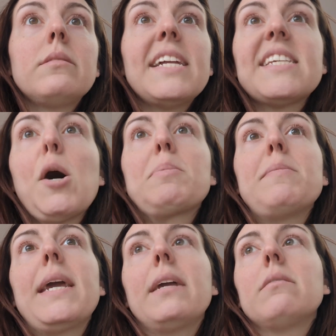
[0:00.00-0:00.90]
it's helped
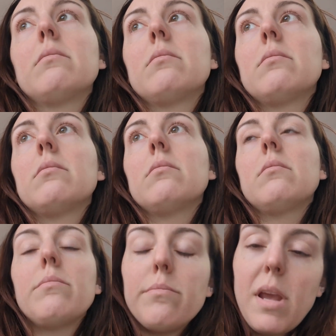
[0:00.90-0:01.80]
me.
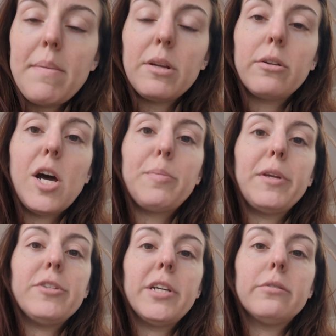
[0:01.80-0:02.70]
Maybe it'll help
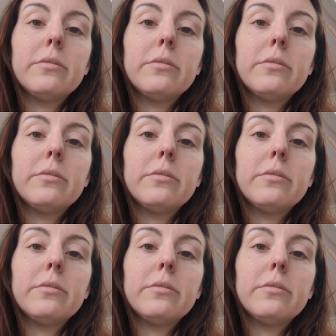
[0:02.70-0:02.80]
you too.